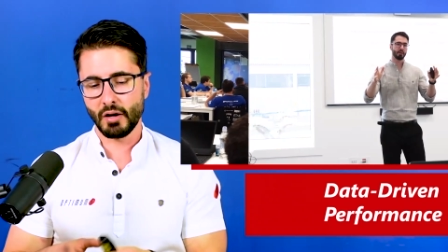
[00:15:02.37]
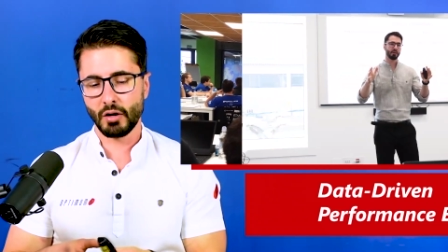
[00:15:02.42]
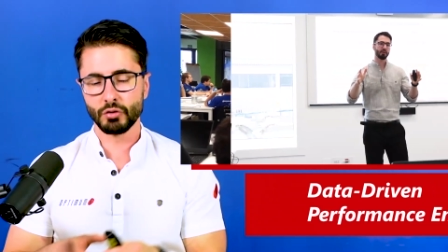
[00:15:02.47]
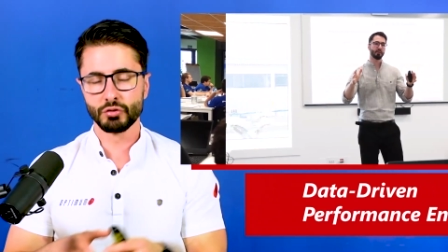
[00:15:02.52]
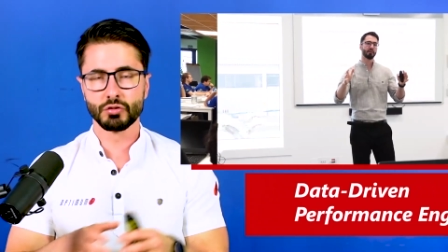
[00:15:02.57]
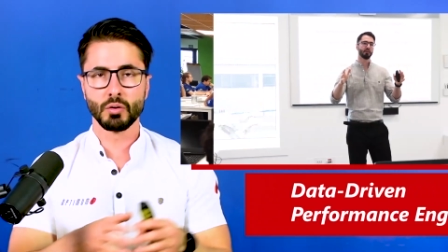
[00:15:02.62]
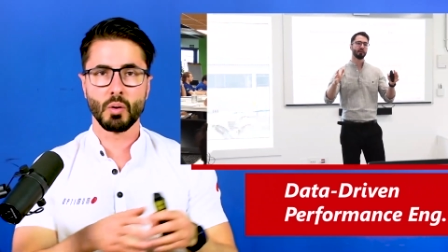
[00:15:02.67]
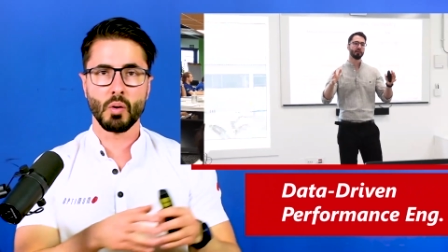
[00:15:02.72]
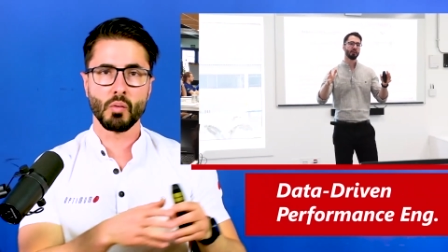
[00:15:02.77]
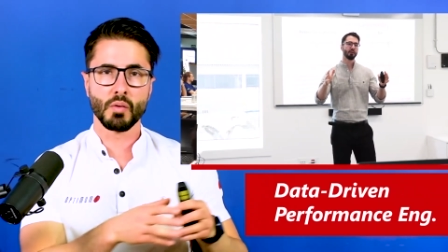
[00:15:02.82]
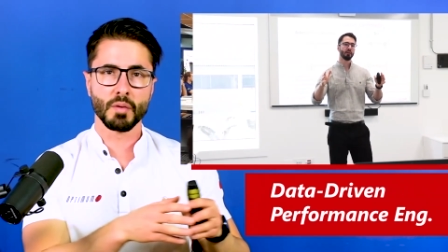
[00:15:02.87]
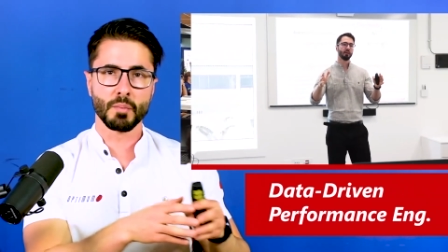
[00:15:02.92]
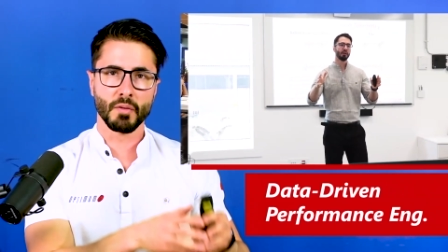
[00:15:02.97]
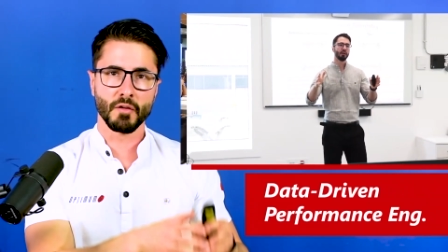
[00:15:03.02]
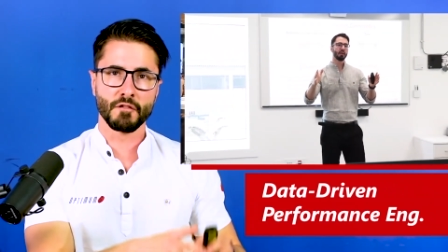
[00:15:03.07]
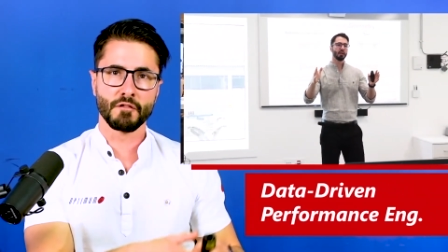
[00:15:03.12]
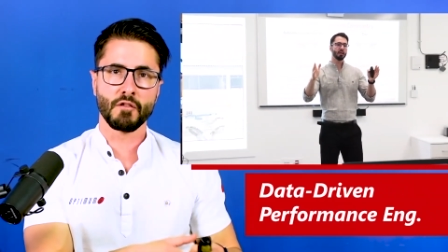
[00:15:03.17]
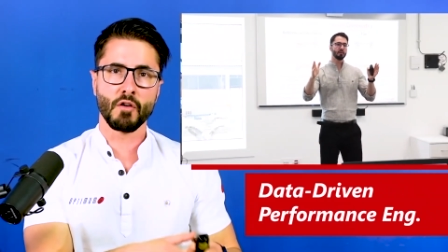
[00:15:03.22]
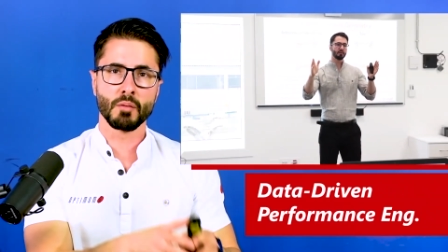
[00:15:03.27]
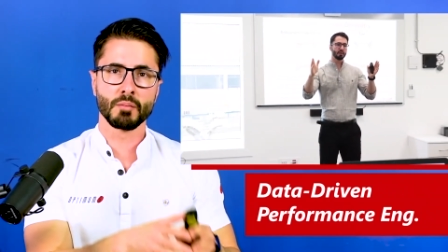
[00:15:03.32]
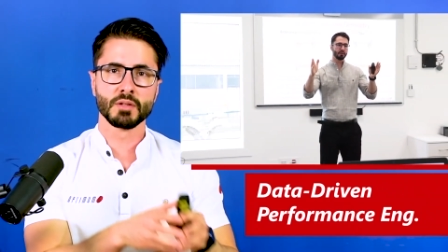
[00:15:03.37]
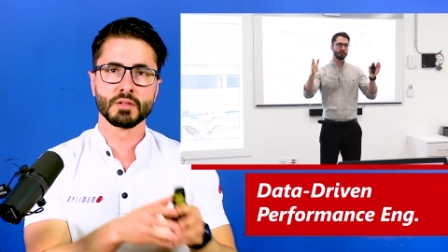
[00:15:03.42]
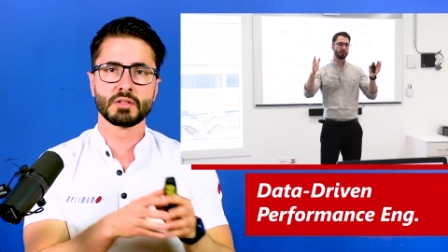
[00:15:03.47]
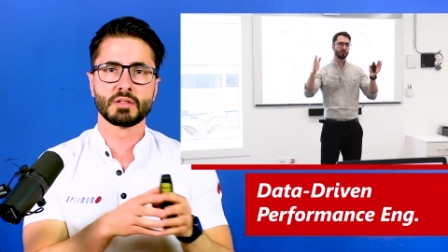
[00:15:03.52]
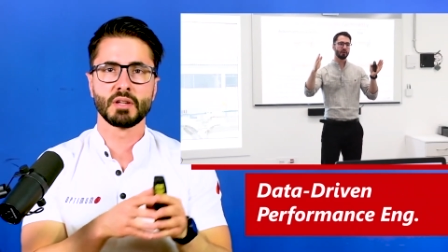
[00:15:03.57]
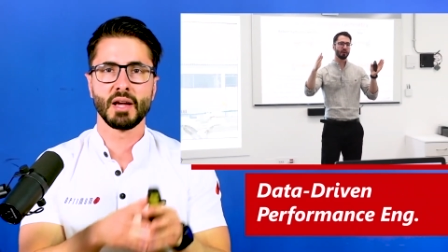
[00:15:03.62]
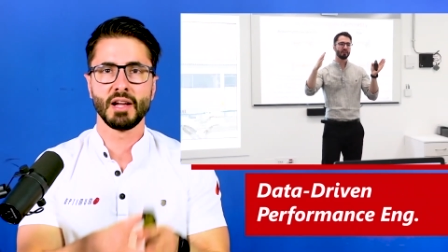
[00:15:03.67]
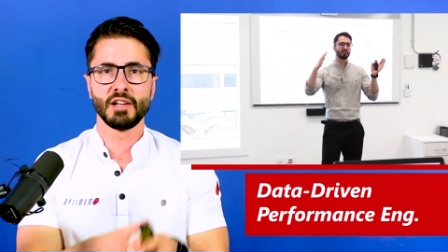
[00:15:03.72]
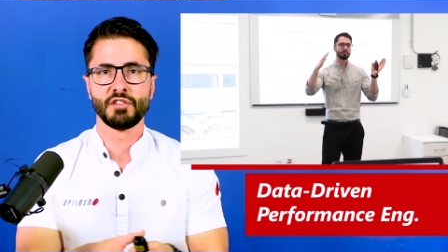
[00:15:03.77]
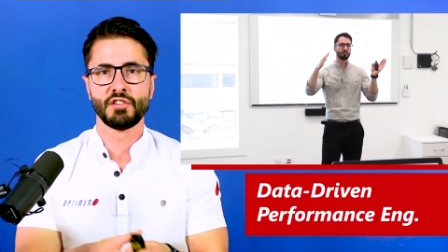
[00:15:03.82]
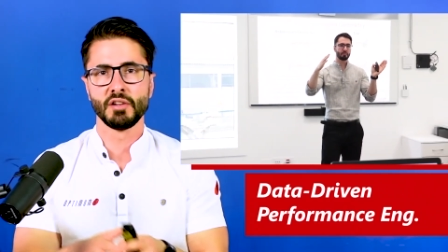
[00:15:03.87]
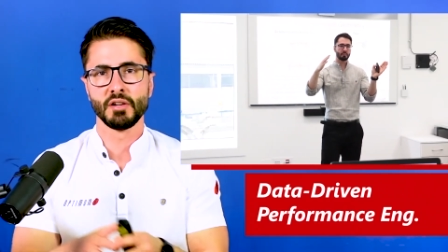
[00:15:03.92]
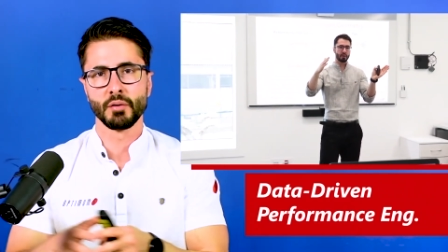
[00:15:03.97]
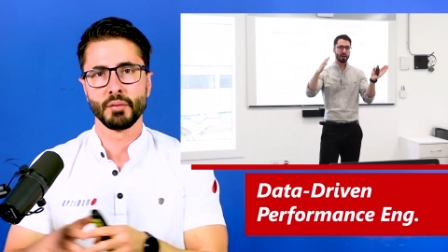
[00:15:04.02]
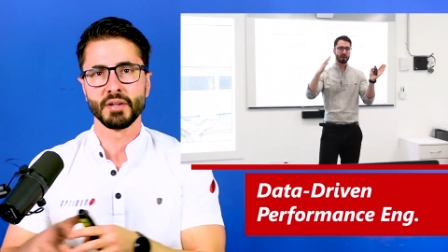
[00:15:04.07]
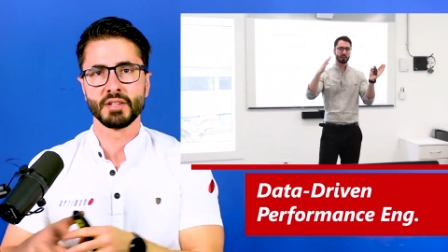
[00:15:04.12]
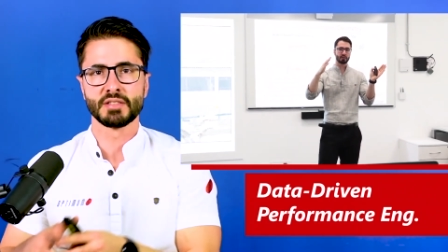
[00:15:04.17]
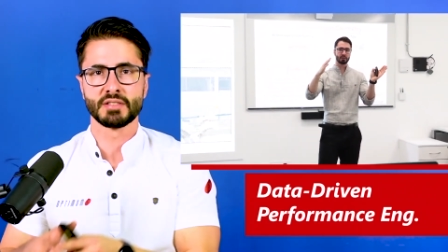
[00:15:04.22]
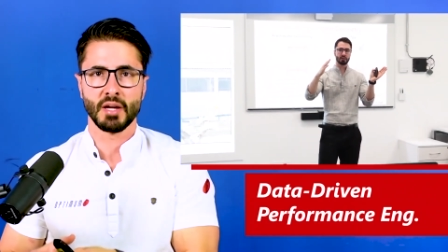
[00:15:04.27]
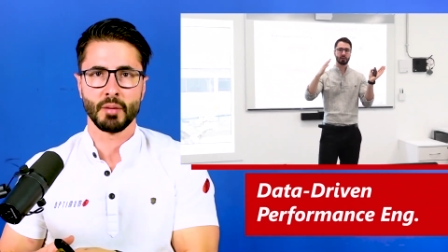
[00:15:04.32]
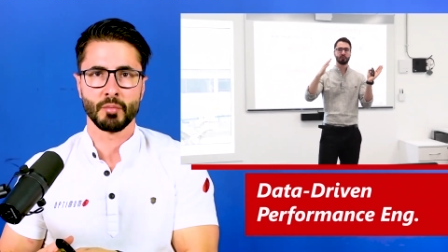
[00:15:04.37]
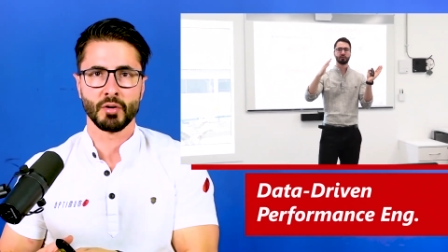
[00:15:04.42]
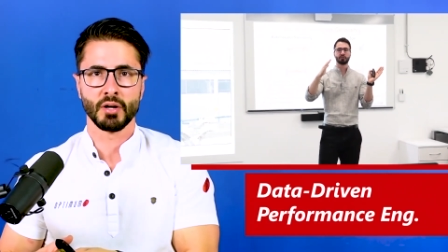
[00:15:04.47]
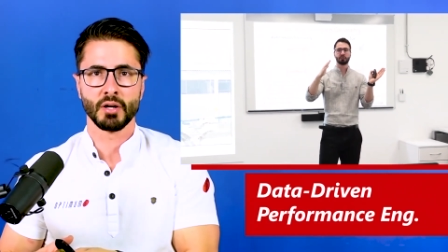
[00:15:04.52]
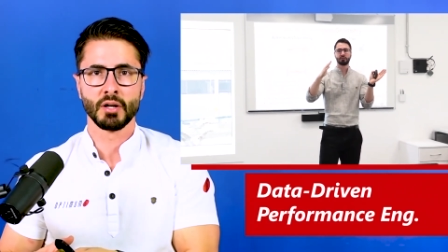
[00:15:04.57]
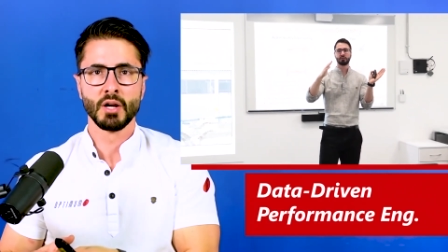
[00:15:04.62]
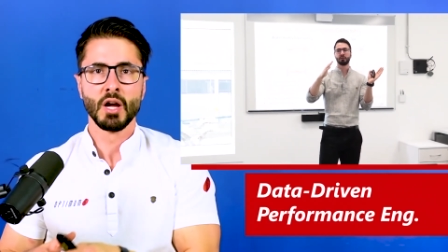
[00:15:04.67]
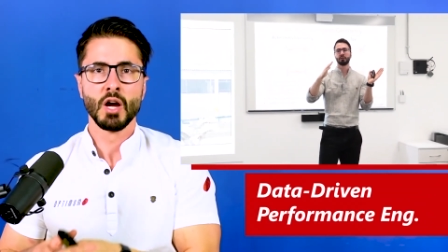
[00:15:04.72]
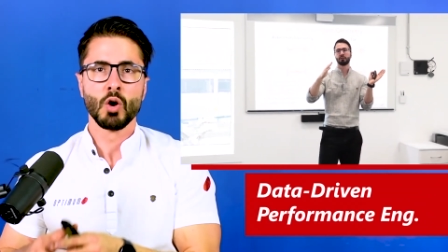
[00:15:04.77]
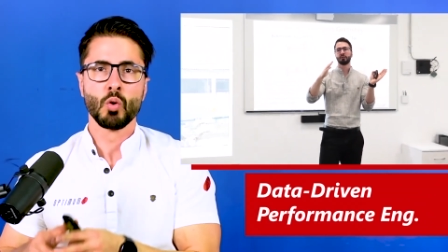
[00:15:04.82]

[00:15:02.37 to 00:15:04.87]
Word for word: also our performance engineering seminar,